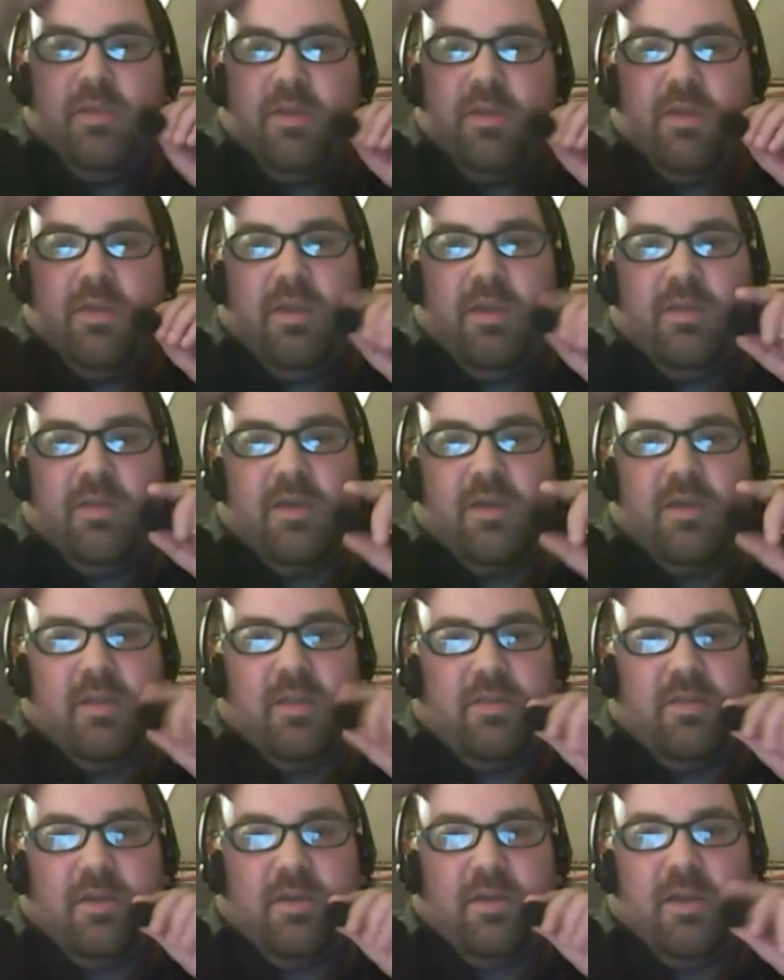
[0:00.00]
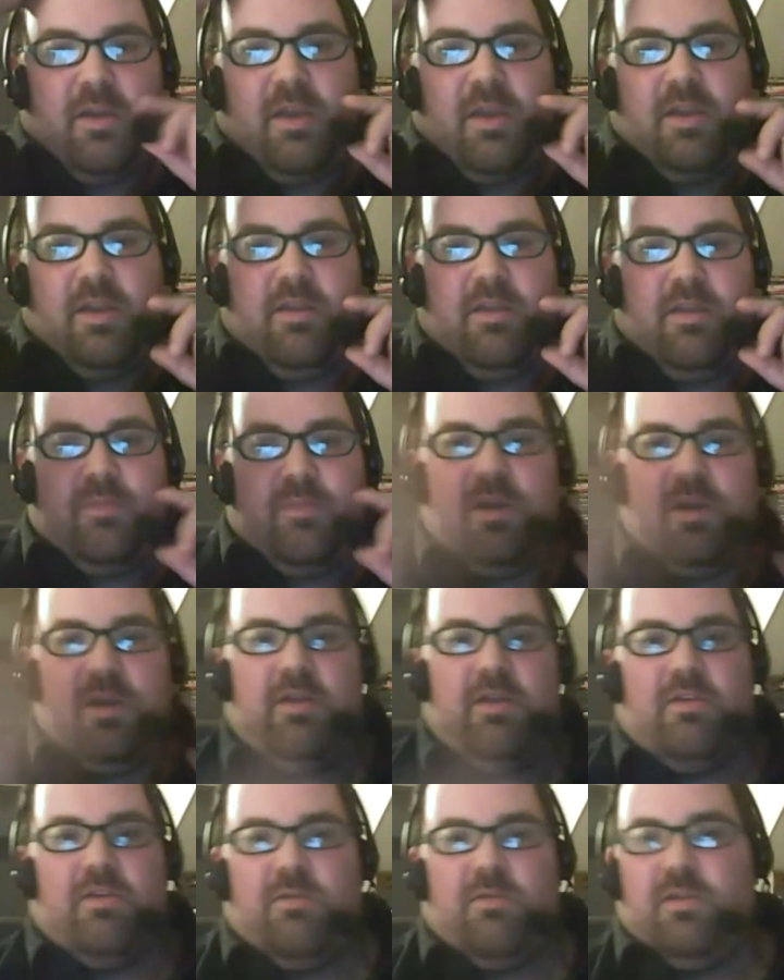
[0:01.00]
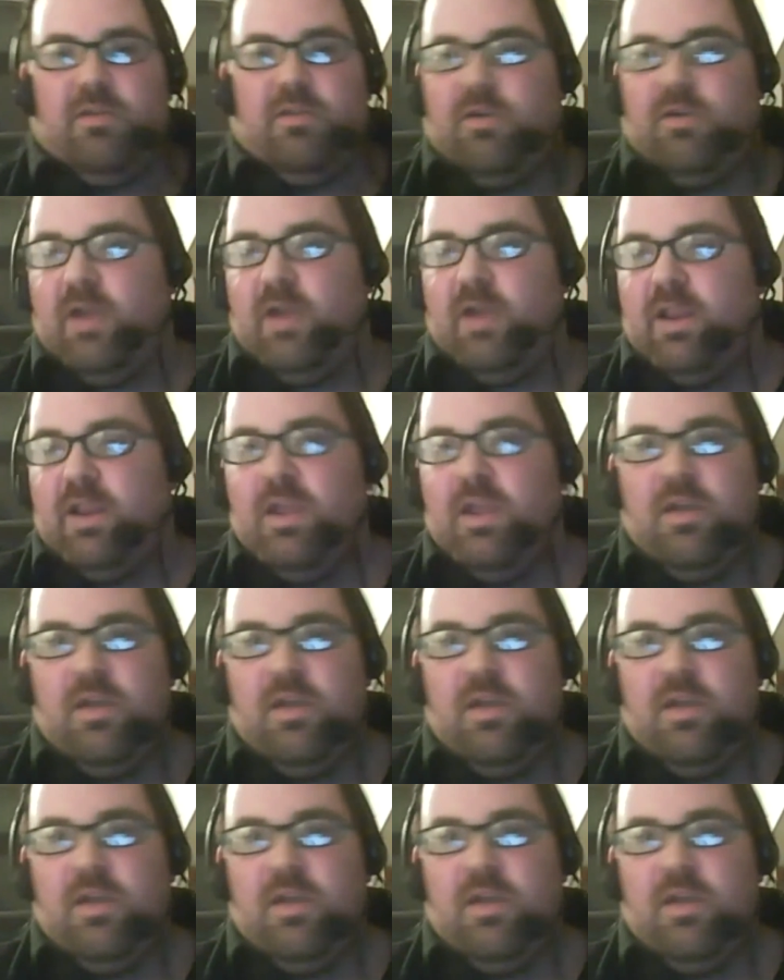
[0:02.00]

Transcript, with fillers: he's got a site and his patterns are really great.